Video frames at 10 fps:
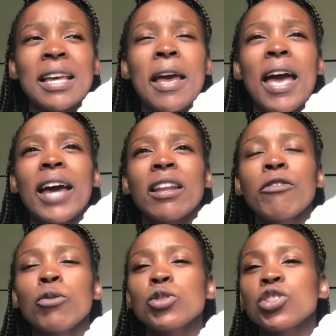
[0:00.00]
and
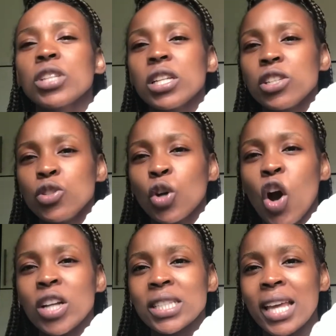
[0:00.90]
unfortunately you
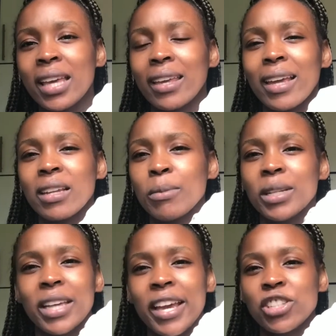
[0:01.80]
can't take any
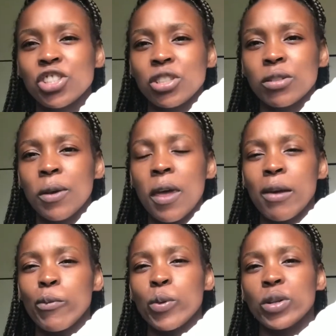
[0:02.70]
medication
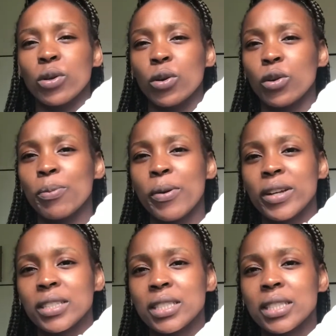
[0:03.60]
when you're
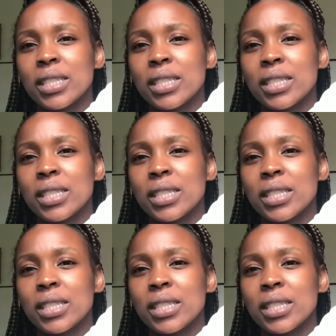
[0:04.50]
pregnant.